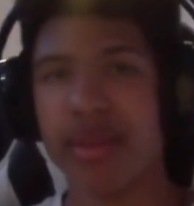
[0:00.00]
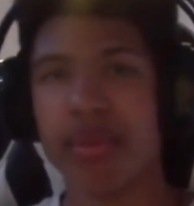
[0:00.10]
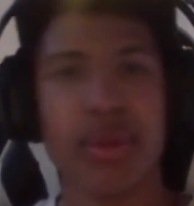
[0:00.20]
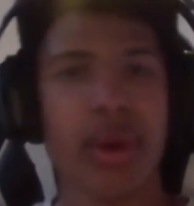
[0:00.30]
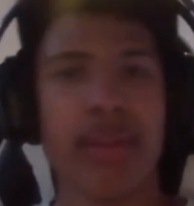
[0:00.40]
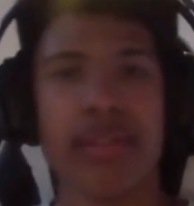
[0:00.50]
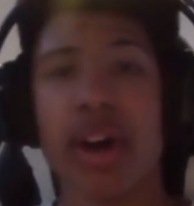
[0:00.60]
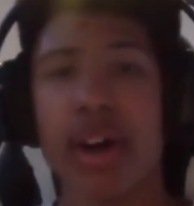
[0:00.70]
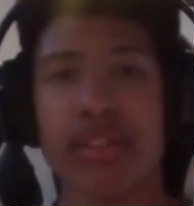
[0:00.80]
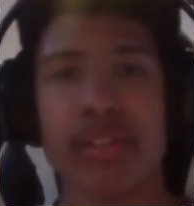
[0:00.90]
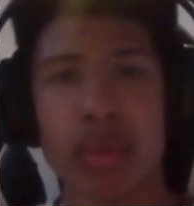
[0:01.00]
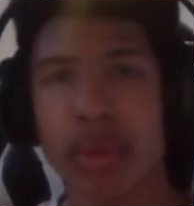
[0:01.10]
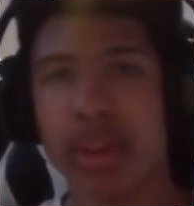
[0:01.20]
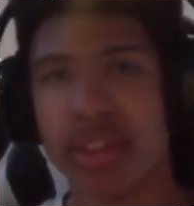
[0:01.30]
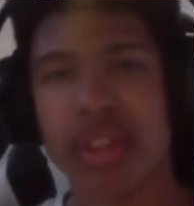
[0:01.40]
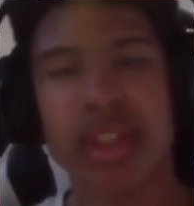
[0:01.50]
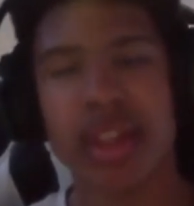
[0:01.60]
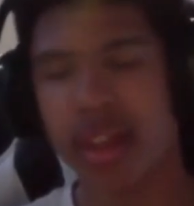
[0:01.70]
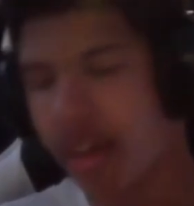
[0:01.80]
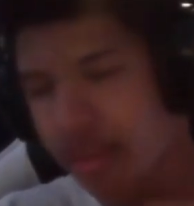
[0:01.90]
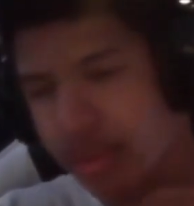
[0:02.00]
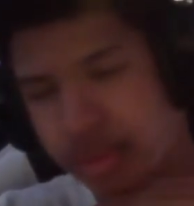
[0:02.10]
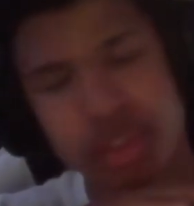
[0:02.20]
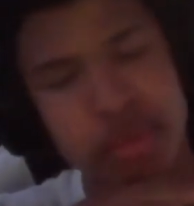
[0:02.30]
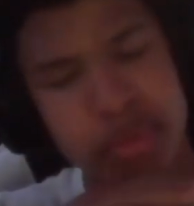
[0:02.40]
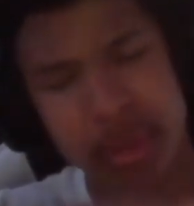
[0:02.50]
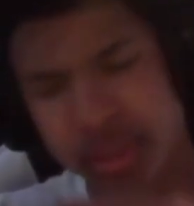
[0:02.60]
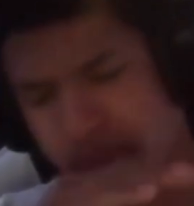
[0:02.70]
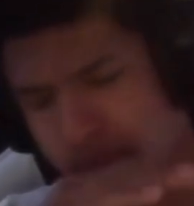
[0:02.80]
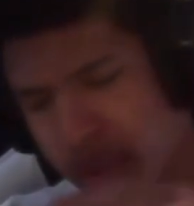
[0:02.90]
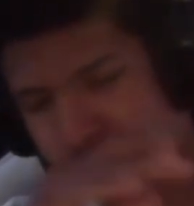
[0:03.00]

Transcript: where you have 100 weeks of just bits and bits